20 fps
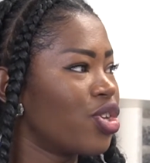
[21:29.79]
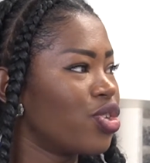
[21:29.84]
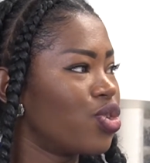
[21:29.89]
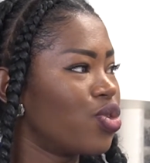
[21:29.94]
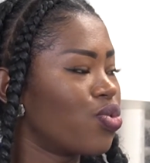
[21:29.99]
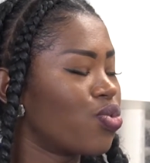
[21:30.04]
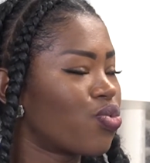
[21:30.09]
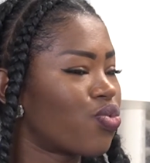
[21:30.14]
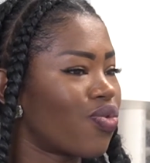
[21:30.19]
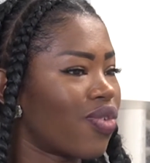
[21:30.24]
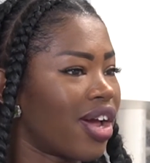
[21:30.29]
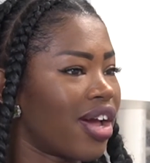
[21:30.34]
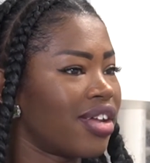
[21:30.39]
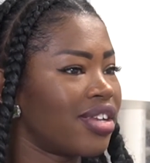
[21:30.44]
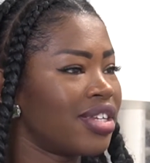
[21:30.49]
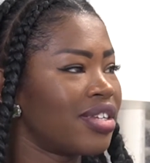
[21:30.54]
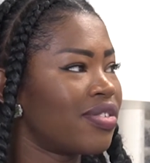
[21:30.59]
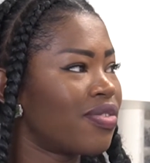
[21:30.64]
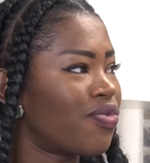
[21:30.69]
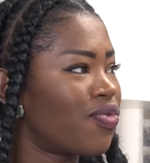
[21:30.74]
You
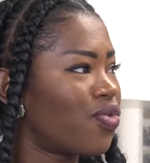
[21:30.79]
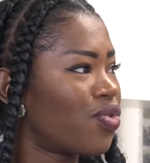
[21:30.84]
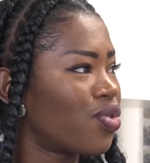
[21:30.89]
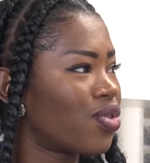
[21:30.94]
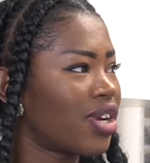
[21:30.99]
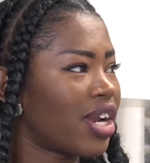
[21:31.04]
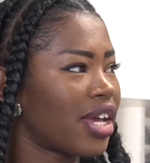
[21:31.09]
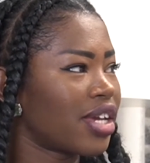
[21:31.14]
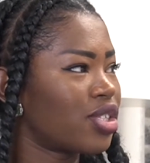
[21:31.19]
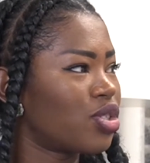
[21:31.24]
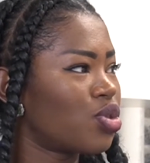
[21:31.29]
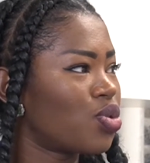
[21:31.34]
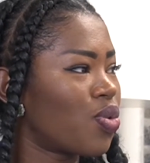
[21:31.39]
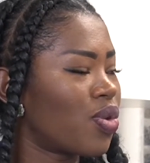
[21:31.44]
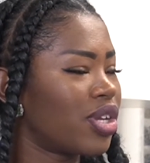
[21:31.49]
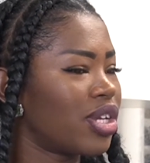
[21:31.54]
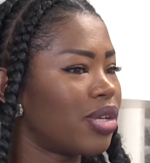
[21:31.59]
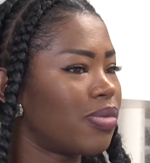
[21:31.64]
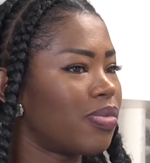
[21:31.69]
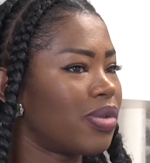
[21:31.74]
run for like
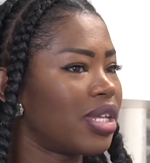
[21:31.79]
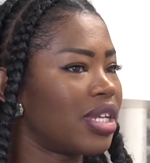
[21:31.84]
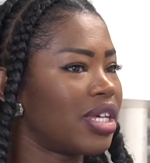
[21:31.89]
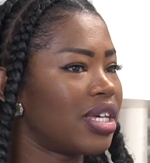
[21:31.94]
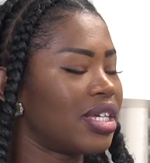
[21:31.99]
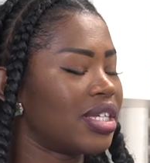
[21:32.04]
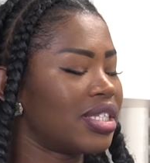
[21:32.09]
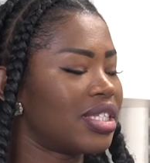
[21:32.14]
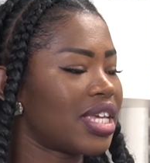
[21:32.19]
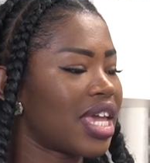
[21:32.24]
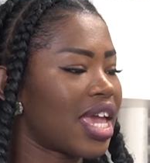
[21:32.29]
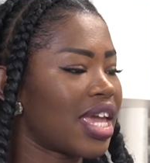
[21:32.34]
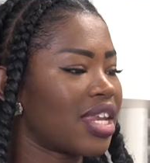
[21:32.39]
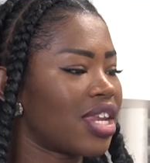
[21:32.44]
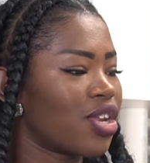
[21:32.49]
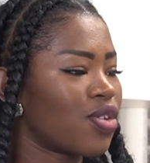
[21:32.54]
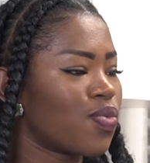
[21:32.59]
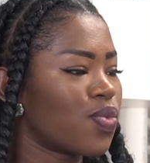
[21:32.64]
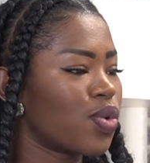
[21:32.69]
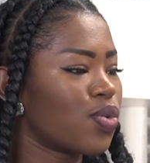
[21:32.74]
20 minutes, and
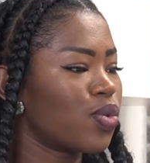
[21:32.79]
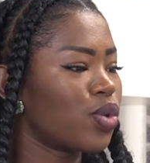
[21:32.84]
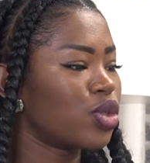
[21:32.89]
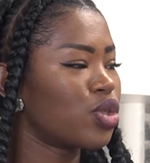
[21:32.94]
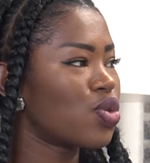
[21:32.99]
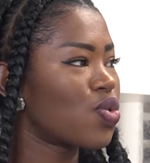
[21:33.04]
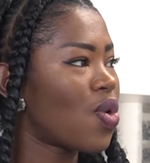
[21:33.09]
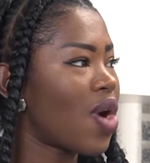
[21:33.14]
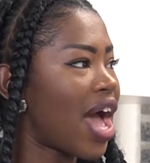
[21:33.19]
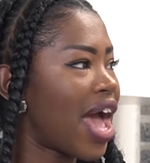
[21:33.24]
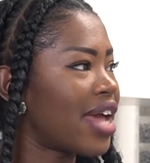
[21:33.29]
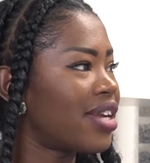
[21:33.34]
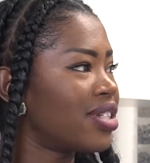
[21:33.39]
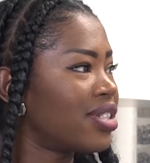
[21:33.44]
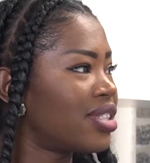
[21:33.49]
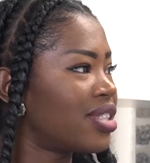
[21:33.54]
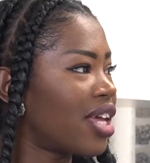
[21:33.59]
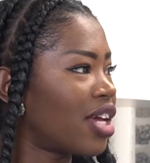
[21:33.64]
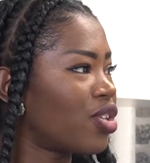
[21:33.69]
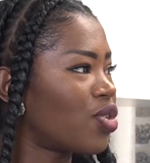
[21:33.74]
then we will do
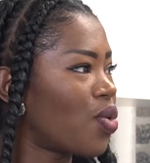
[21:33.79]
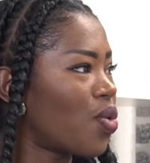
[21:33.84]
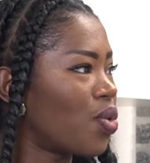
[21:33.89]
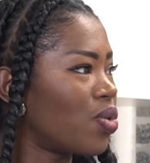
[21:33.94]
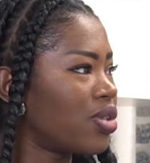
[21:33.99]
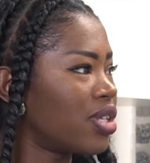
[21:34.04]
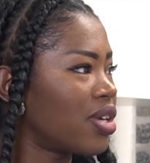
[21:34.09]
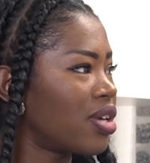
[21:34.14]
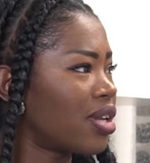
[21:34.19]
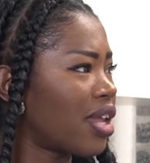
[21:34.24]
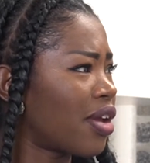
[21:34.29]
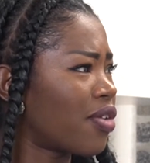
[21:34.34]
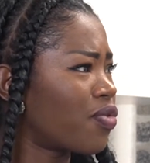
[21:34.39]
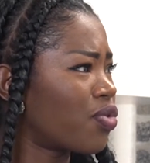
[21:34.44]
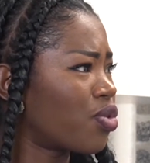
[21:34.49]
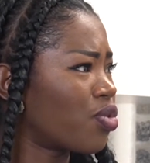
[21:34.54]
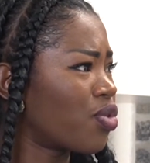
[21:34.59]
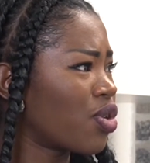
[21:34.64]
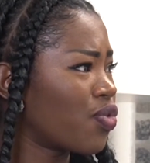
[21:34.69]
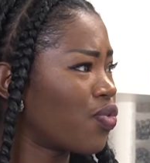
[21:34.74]
handstand holding like
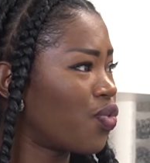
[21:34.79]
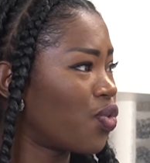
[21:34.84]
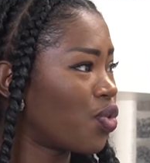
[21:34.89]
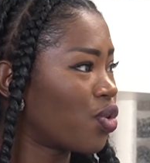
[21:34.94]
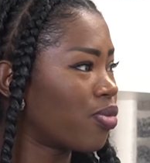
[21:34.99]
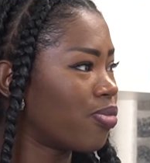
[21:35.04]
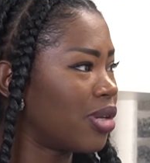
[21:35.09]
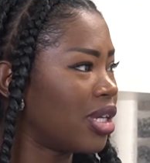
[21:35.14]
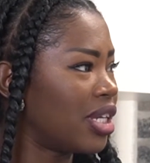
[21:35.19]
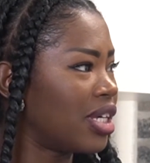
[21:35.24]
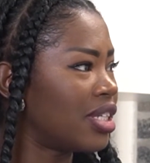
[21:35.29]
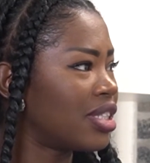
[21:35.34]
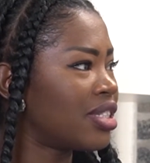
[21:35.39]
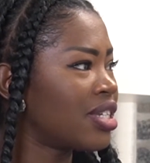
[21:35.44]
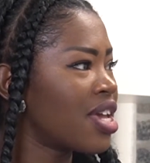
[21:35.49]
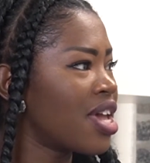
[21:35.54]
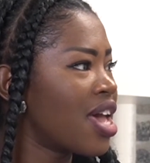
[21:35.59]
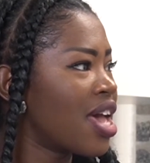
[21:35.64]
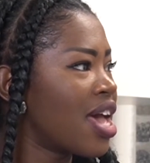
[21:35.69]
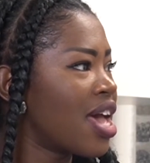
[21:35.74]
3-4 minutes,
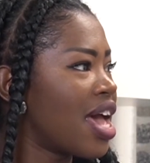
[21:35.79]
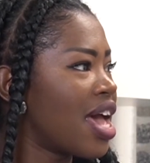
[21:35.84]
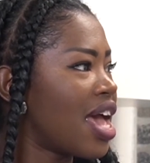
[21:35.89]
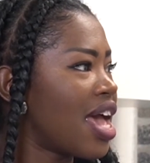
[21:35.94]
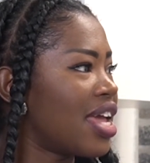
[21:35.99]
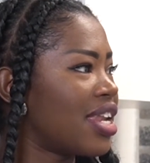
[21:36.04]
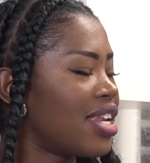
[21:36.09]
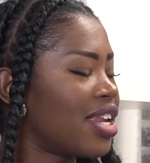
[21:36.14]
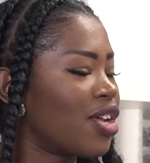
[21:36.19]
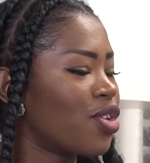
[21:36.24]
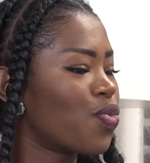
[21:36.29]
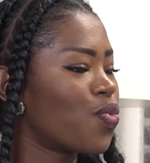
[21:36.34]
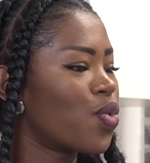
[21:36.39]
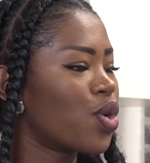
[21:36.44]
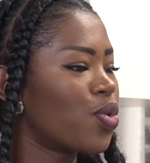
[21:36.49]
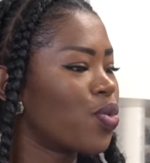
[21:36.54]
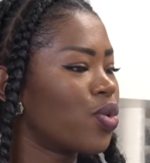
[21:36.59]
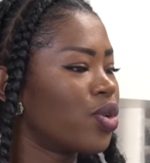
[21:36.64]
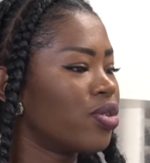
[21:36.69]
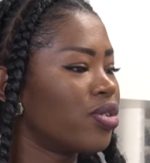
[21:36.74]
and then
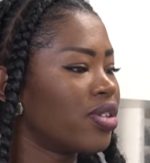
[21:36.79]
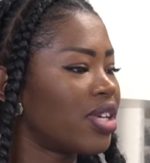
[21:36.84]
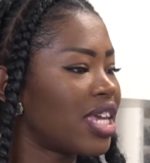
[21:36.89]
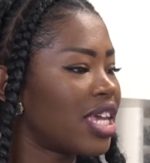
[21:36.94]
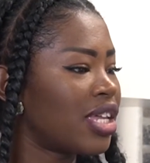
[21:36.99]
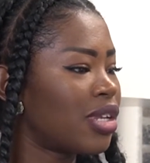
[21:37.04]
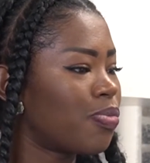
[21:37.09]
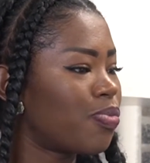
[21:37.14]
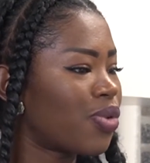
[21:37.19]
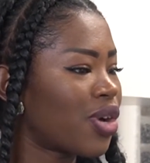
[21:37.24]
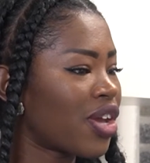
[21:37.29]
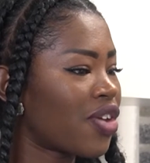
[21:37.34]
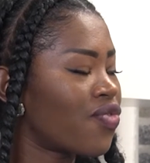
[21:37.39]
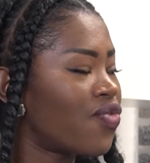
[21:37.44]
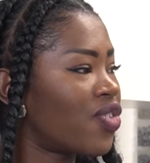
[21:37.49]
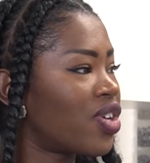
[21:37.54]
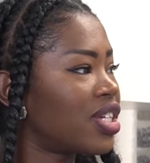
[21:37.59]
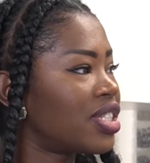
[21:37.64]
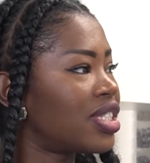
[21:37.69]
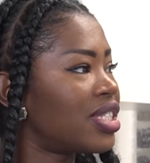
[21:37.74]
we will eat
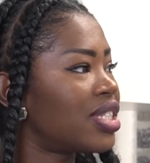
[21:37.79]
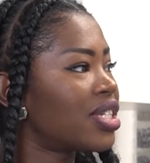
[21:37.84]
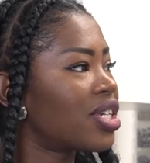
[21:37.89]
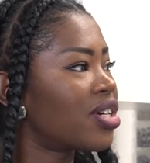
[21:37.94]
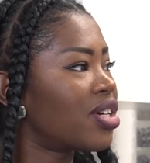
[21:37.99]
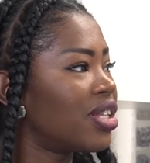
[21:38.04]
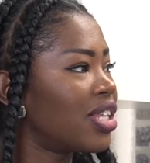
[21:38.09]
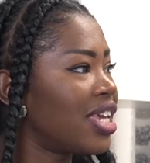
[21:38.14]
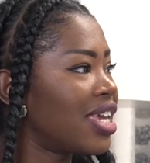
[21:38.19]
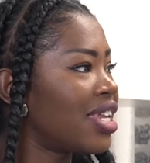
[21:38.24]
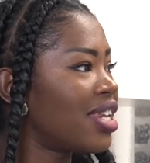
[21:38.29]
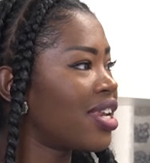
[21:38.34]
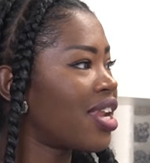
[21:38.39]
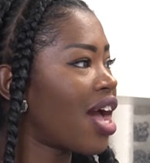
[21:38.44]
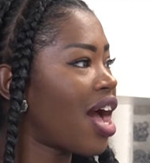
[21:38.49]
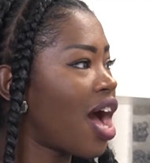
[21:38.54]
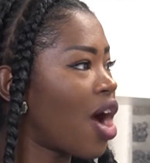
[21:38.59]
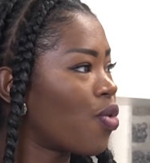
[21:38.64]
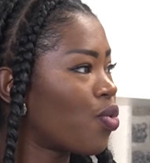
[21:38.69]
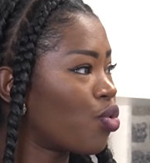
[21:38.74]
breakfast, clean
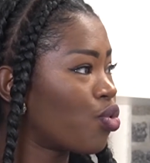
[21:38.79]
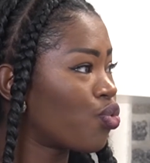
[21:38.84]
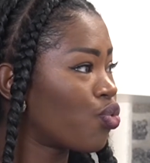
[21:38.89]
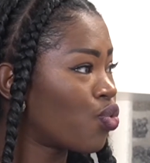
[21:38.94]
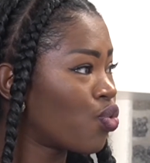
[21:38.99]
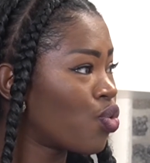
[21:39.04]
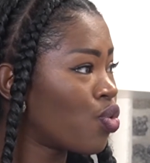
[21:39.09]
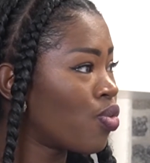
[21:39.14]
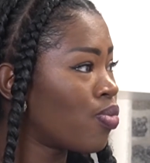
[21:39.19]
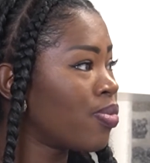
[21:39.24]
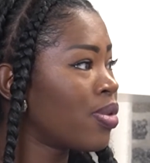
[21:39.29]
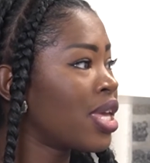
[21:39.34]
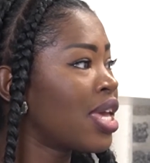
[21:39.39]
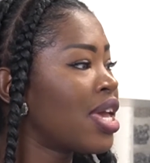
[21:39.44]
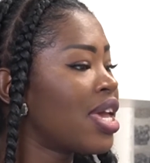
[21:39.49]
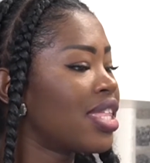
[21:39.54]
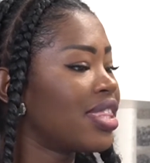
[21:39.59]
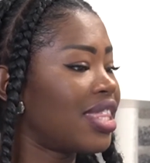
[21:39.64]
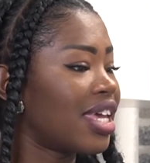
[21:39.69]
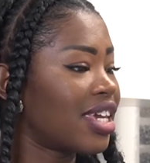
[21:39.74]
our room,
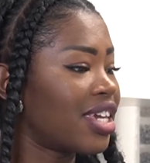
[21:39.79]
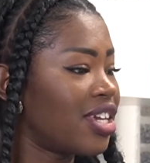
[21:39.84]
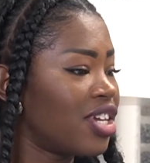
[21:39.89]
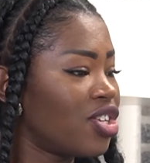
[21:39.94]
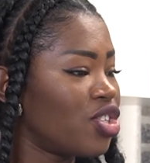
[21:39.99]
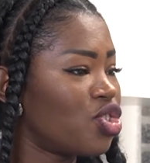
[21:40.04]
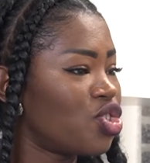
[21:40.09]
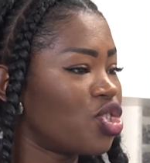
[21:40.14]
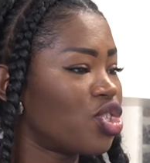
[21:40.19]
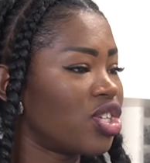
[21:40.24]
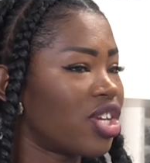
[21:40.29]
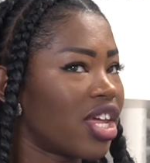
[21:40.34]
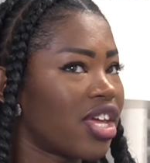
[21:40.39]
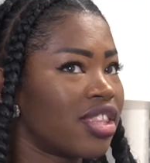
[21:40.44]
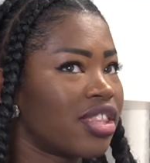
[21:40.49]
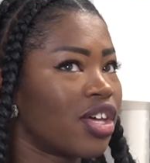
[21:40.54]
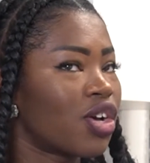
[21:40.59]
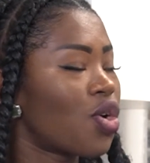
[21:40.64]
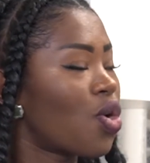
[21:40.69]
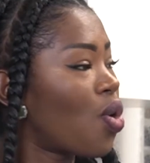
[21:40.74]
the kitchen,
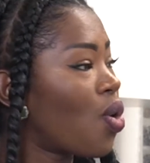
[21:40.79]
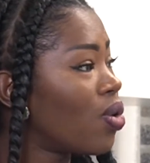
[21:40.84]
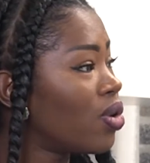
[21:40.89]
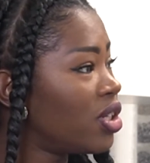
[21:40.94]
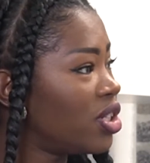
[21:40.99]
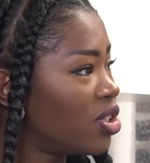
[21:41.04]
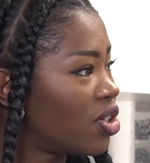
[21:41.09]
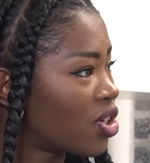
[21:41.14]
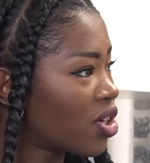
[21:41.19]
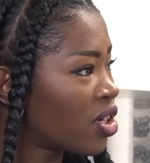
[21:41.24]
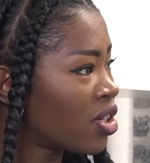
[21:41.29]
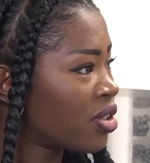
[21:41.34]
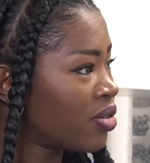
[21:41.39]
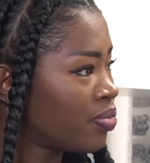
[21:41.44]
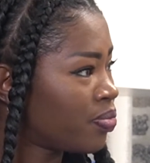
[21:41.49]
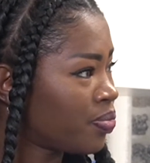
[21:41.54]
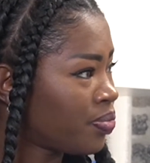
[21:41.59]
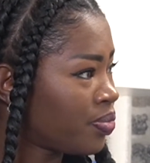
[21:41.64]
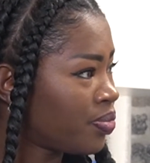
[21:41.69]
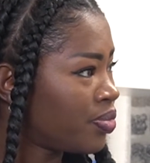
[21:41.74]
and the corridor,
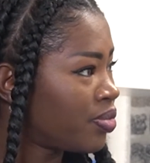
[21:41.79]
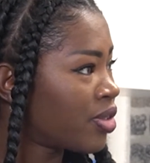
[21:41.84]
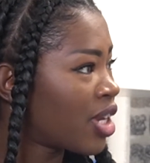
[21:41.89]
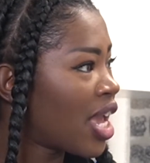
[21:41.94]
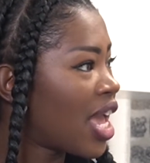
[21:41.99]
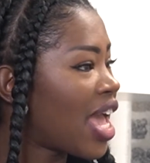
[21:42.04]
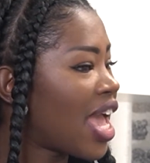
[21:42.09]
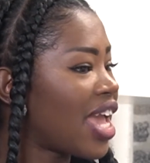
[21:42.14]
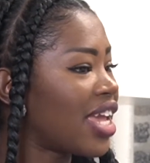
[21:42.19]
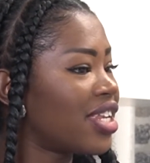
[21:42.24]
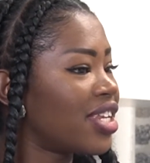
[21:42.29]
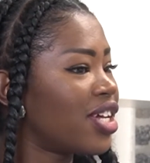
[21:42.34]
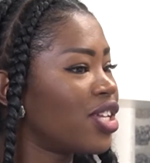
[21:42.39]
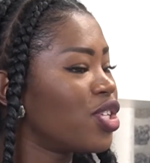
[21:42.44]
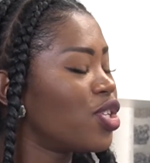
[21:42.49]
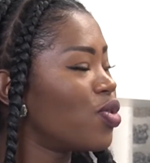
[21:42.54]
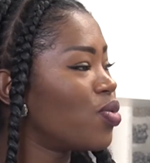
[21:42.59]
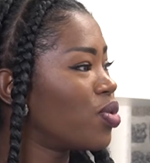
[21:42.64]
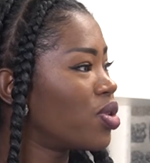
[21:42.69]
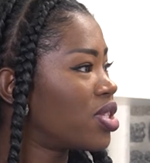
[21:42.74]
and then
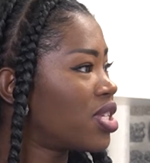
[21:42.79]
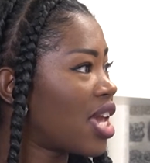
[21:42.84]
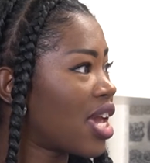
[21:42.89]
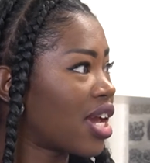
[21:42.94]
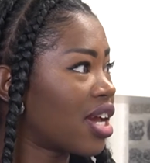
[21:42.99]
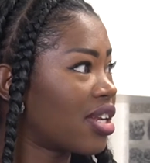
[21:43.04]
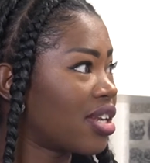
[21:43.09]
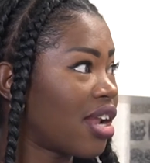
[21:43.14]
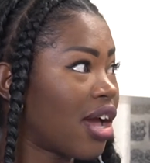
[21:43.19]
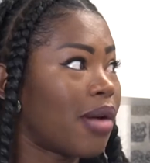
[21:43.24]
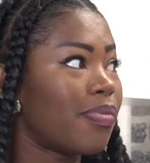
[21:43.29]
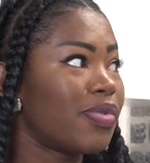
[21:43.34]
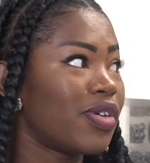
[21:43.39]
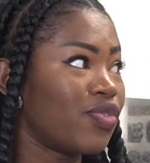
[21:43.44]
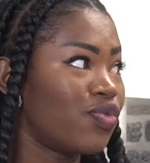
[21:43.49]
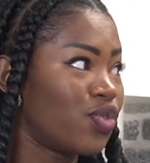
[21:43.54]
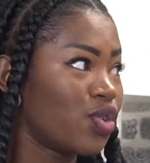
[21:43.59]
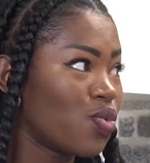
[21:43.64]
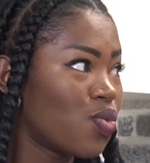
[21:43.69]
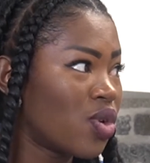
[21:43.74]
you will take a nap
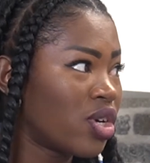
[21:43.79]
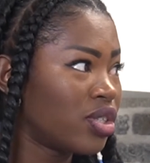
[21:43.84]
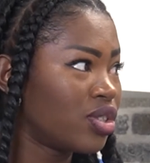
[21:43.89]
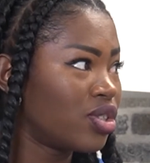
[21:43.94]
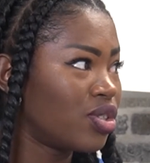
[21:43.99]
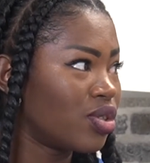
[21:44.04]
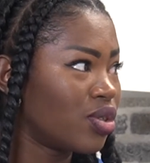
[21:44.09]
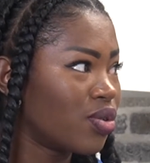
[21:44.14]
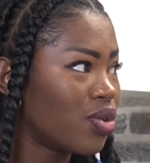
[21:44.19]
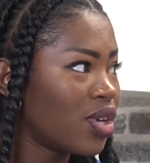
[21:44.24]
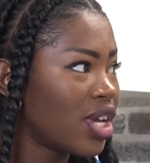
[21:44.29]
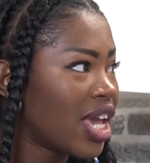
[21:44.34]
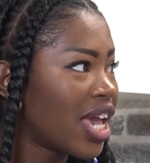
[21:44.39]
if you want to.